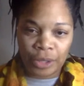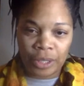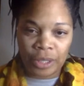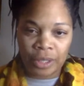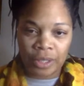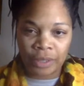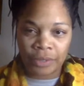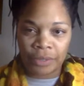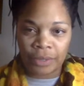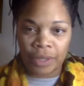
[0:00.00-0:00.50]

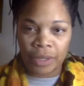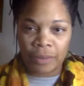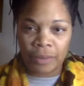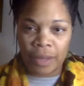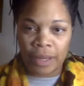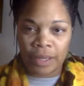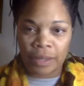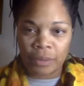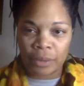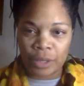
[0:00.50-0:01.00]
if
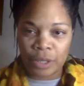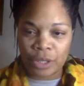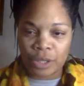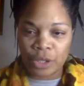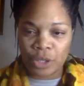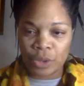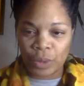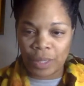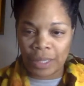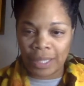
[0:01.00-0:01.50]
anybody wants to
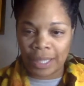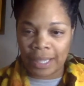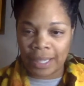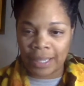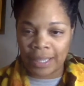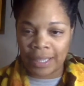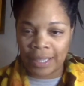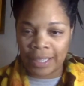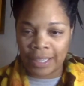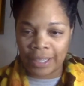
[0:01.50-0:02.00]
join
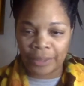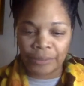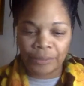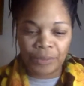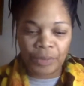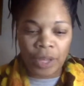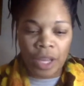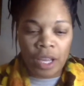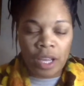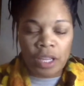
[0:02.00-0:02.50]
in here.
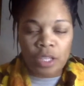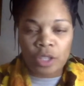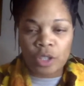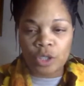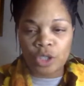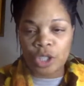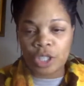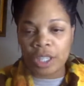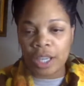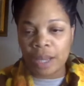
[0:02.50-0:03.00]
So
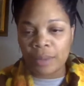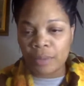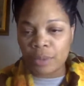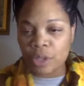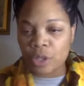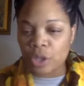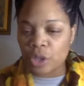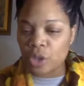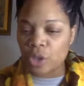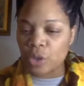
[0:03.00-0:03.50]
she
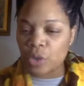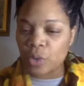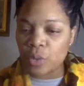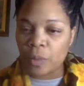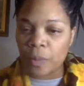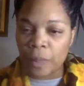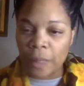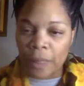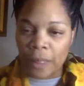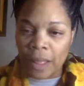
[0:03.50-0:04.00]
comes to
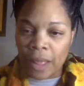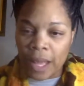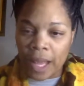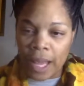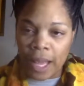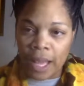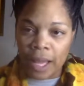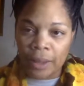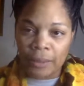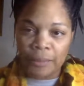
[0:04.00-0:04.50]

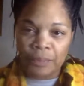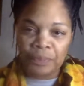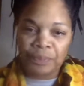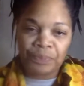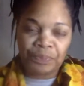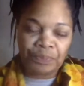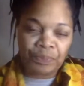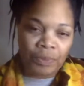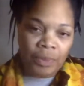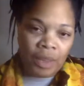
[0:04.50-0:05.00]

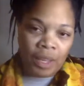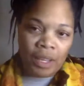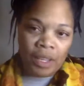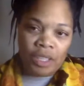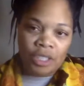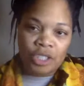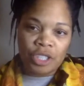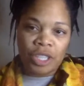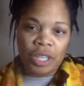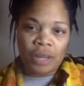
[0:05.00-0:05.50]

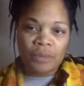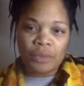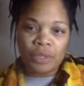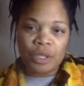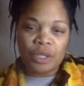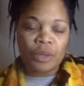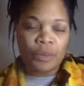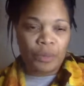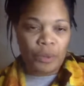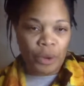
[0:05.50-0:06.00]

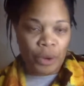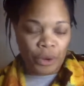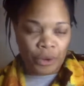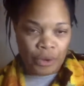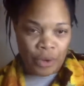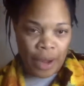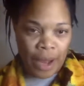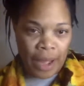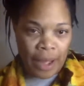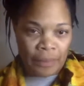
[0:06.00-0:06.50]
the
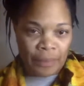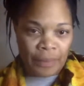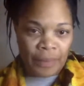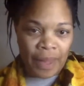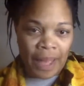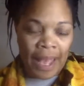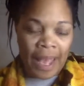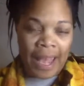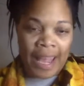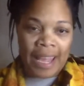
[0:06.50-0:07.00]
program
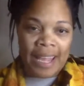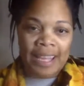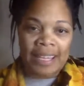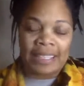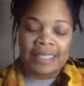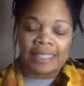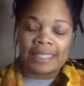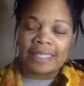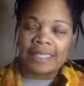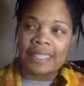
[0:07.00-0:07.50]

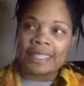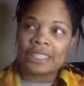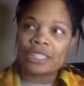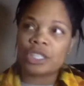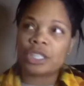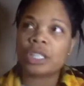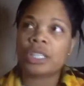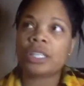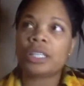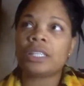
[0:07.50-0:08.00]
and
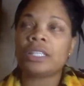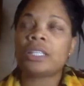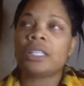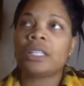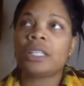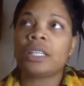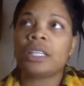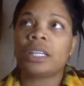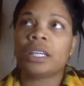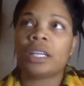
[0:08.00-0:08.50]

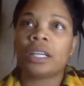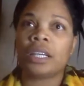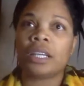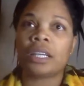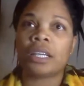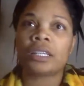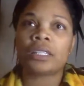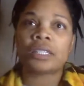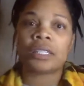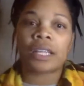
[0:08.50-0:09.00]
she
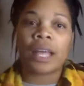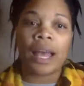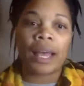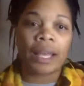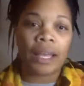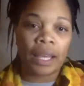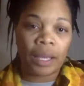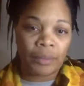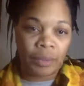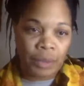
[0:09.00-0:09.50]
is
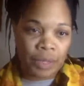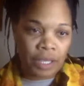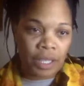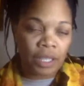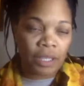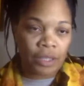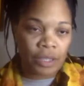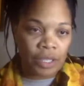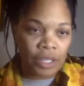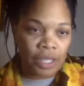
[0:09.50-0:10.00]
lacking a
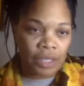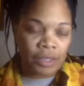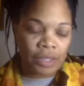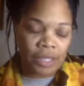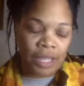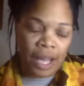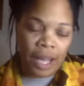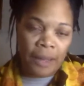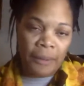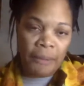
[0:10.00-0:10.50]
particular skill
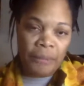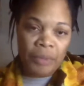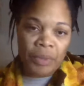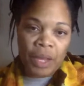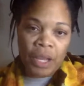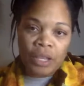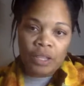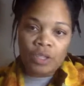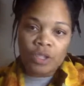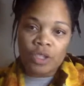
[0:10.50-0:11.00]
set.
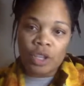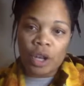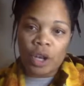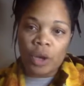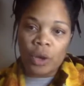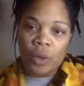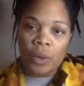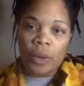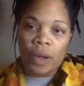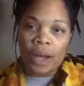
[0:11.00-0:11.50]

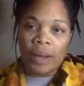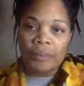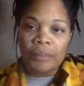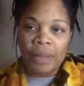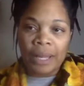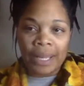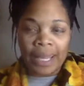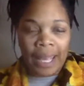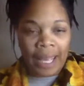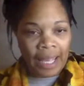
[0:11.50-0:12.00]
So I'm
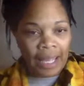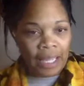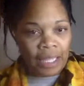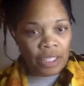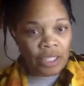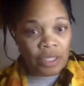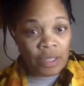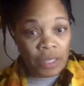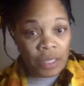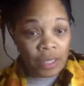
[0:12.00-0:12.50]
like, hey,
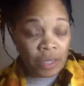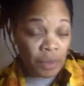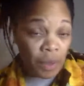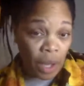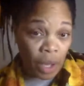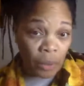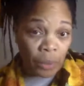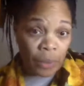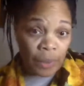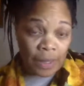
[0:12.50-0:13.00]
do you need some
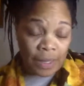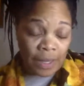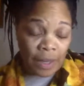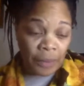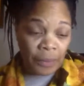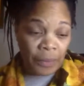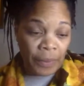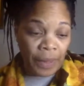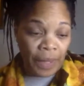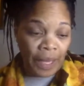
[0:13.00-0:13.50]
help with
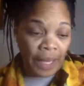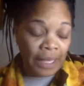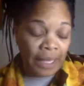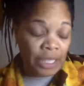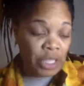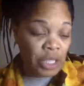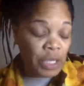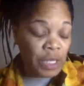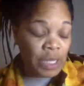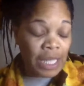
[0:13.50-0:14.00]
something?
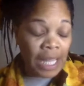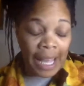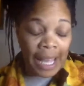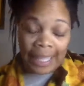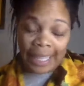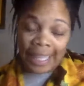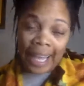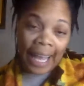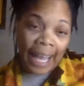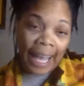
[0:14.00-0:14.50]
And she's
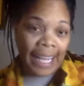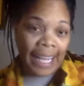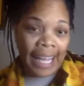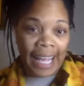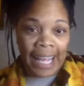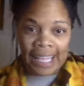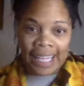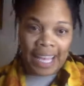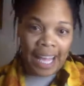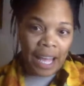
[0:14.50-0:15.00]
like,
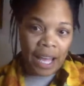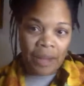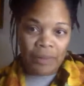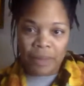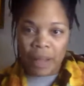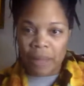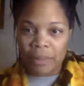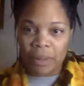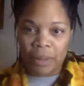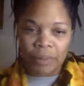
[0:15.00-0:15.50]
yeah,
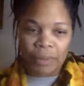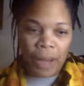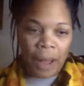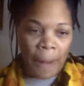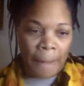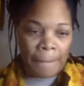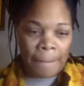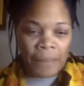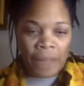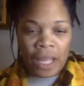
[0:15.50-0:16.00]
blah, blah,
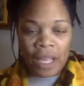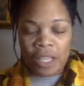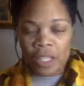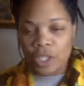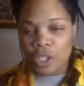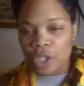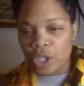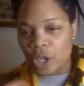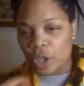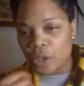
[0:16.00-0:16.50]
blah.
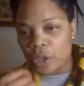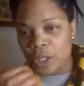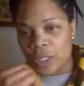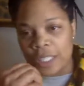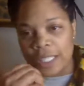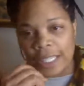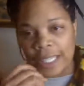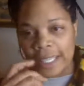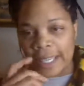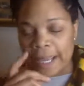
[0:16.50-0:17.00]
So
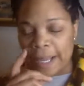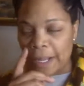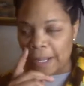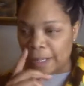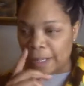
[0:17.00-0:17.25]
she